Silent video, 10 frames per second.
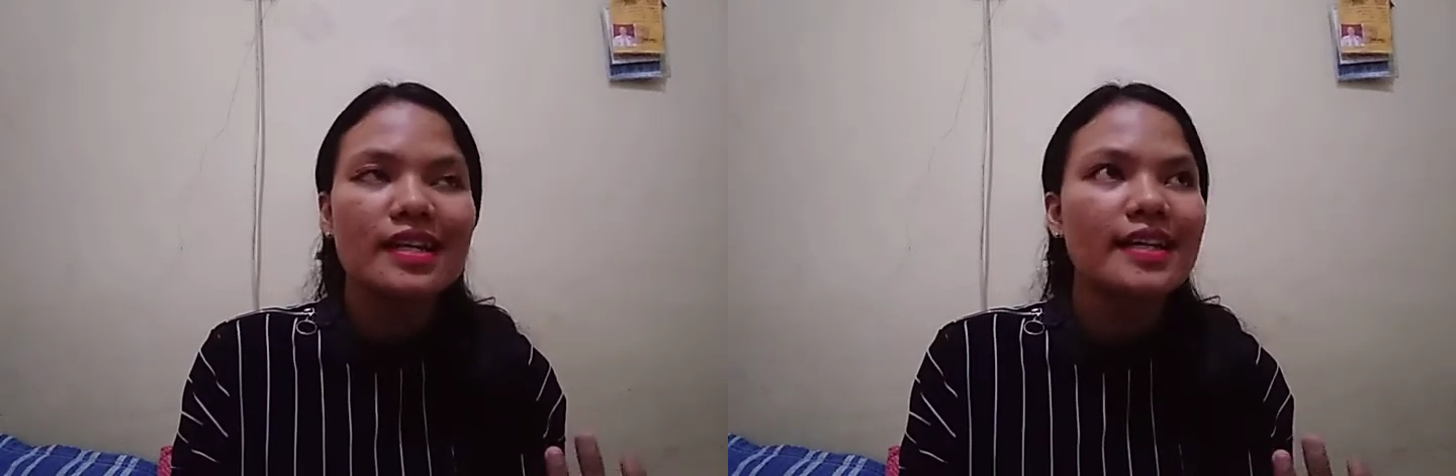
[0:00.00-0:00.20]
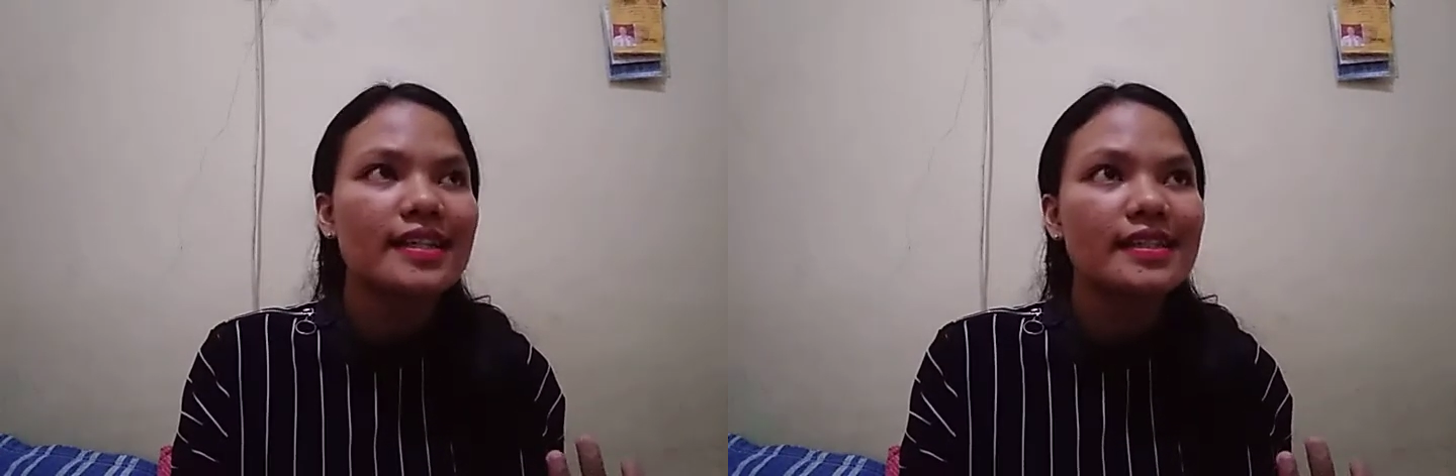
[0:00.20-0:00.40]

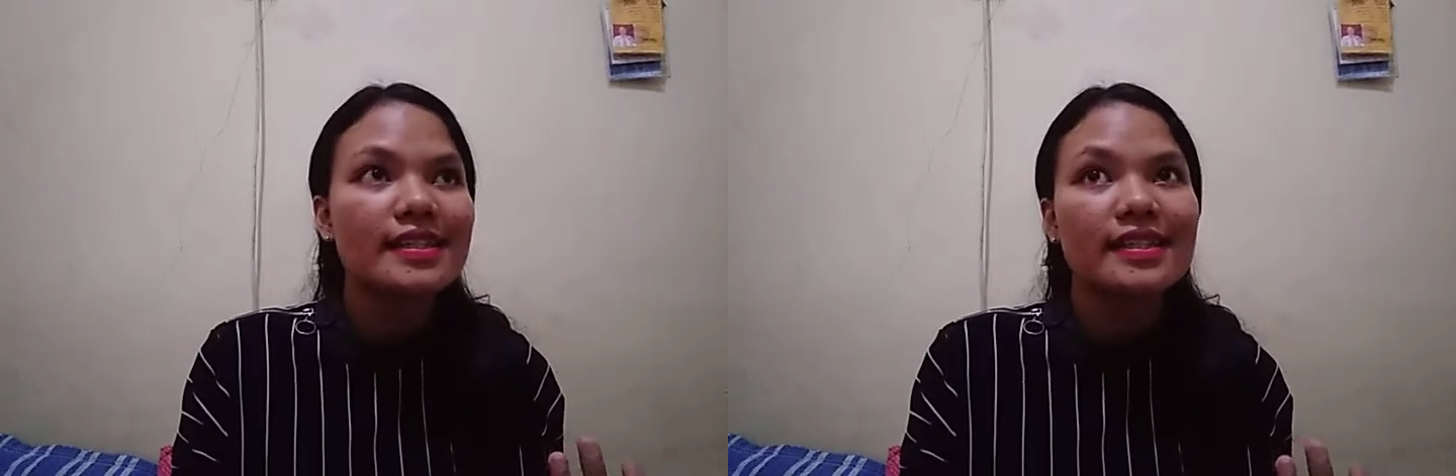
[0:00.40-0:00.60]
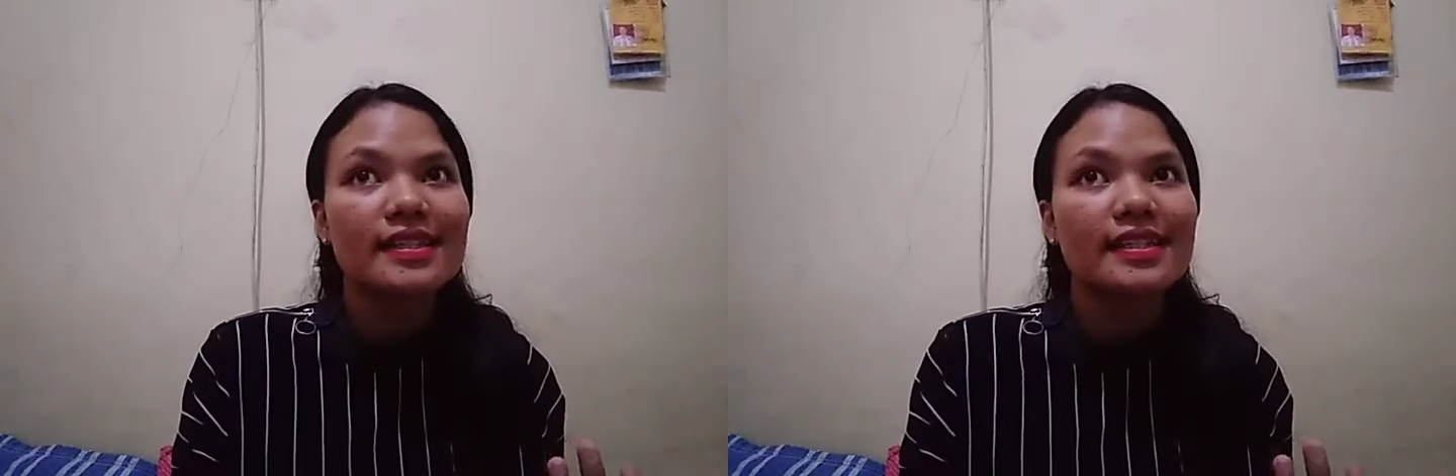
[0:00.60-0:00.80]

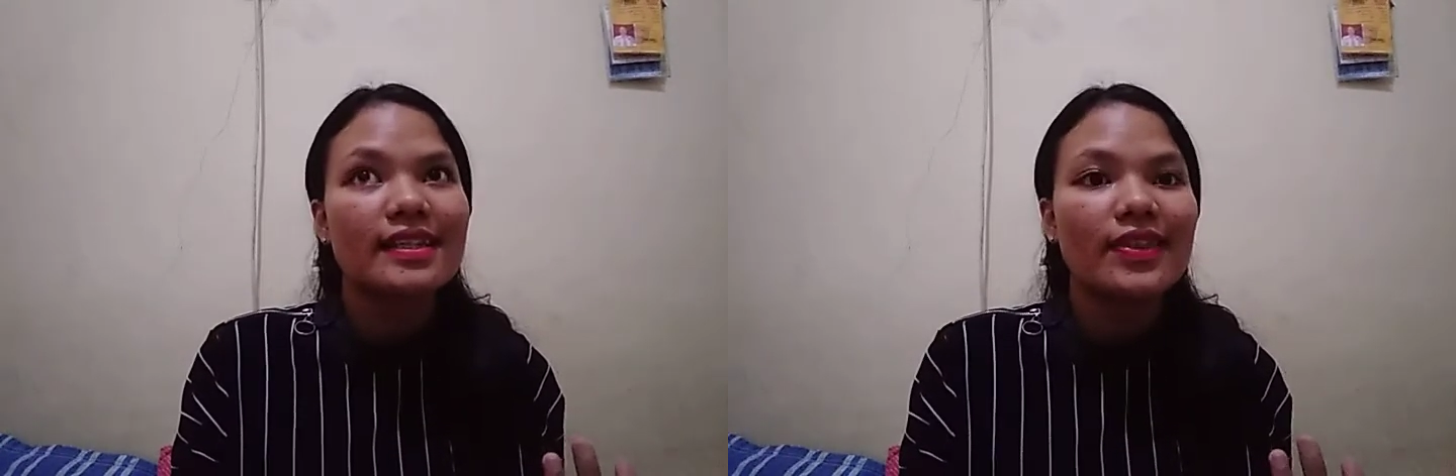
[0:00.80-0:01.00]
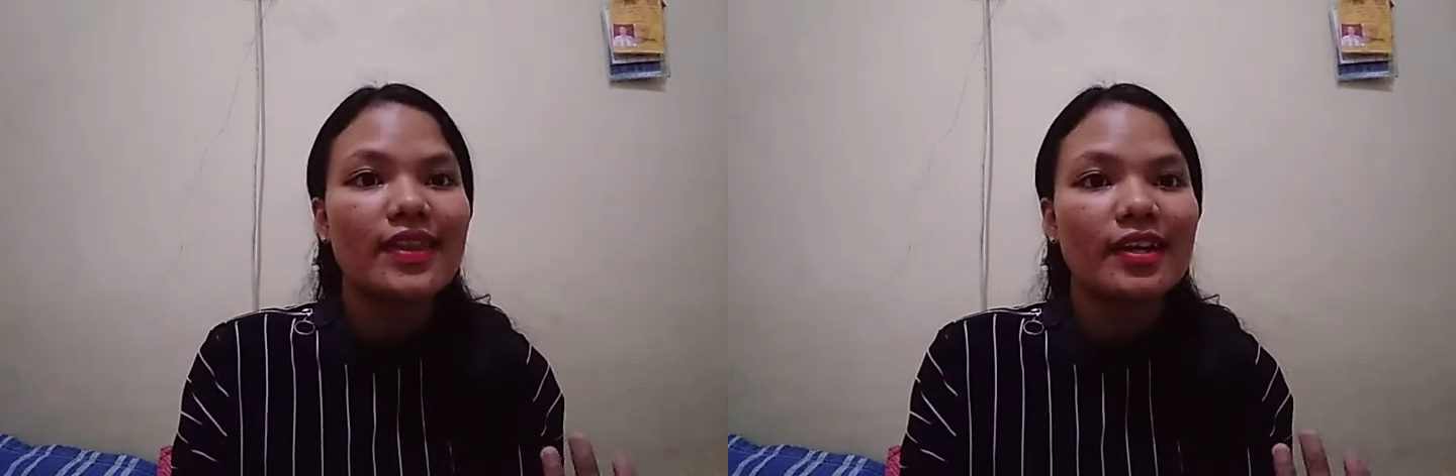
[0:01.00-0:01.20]
identity
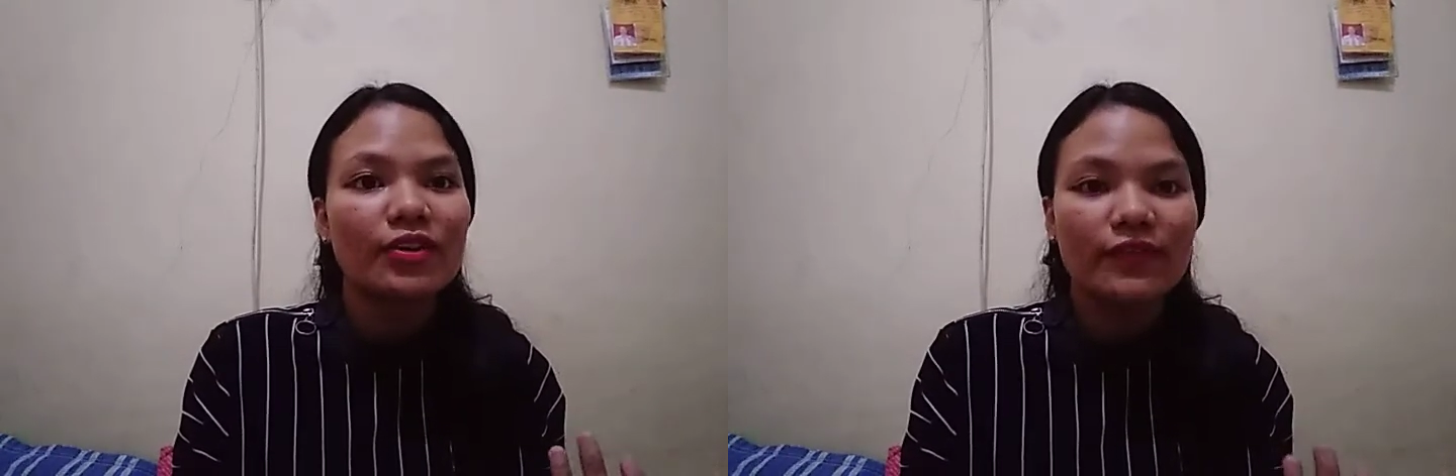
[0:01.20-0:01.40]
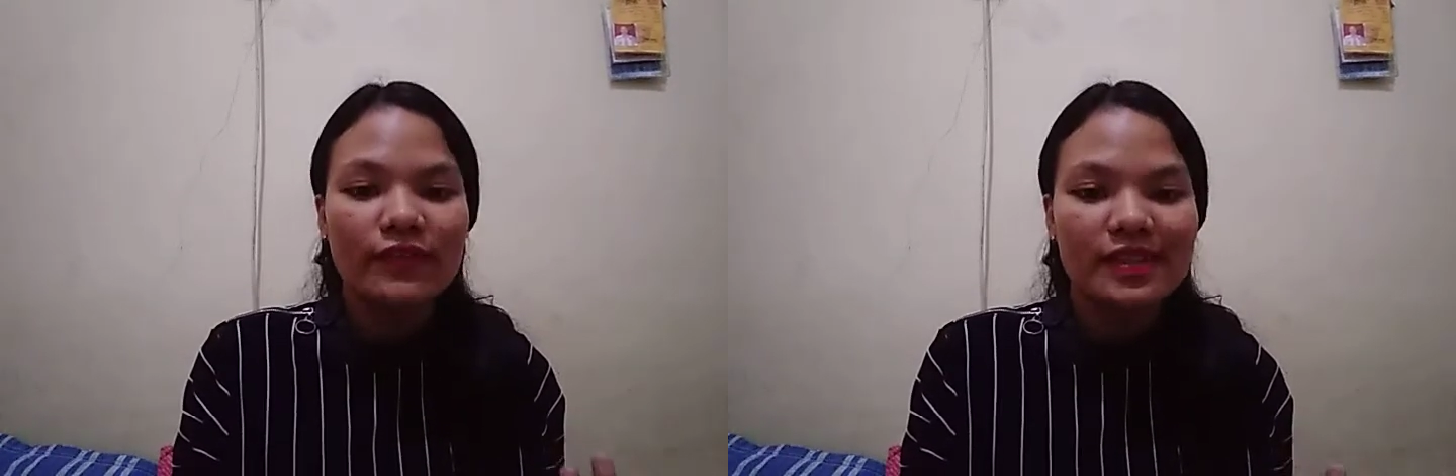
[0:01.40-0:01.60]
in their
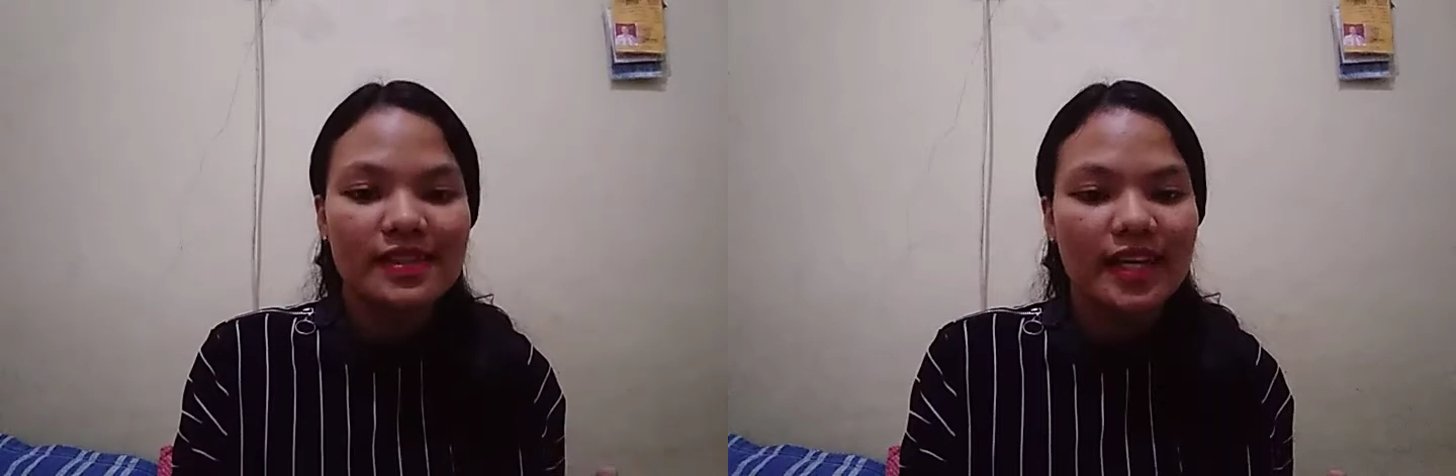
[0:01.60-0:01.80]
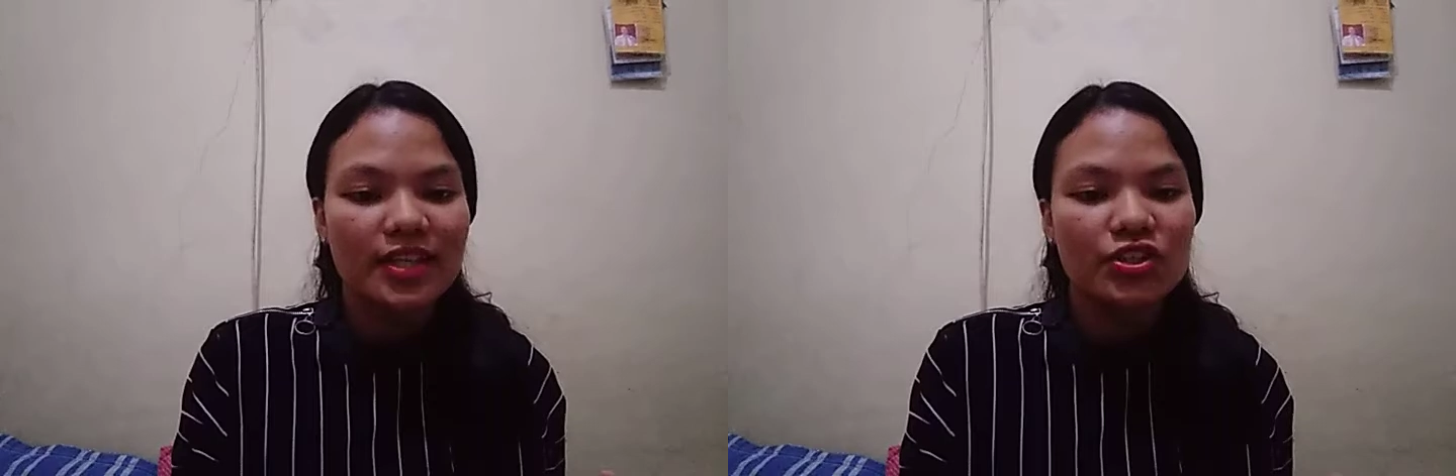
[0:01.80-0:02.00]

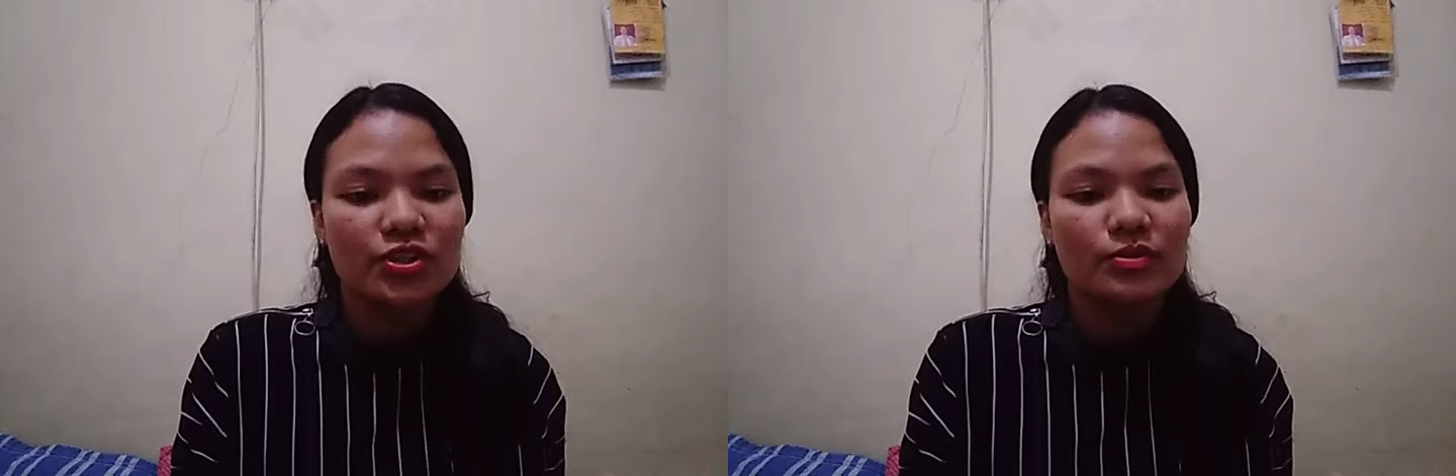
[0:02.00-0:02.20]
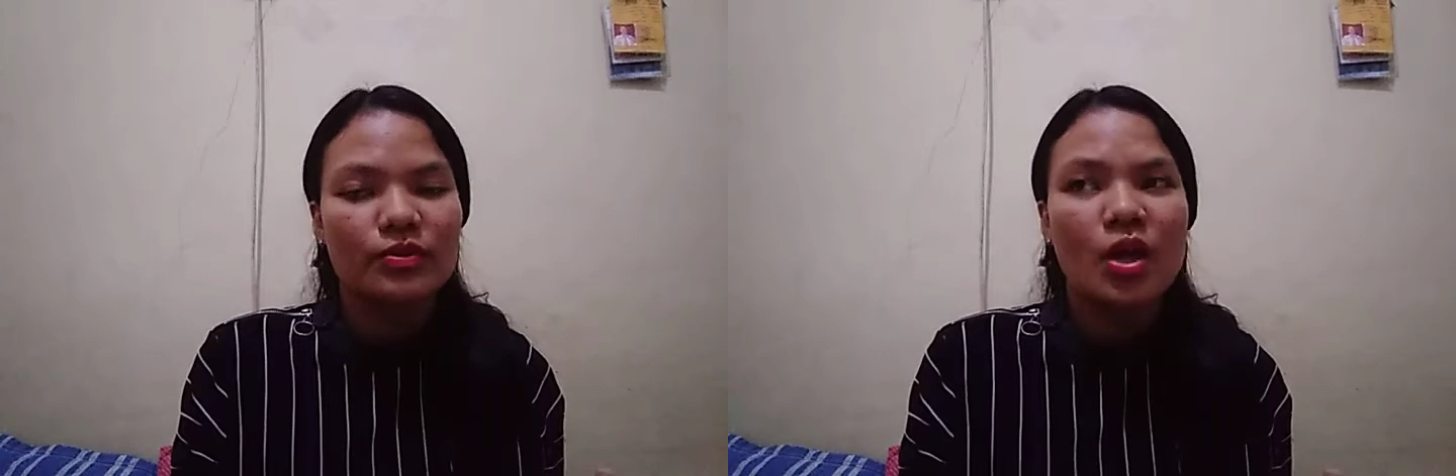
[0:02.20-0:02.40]
conversation,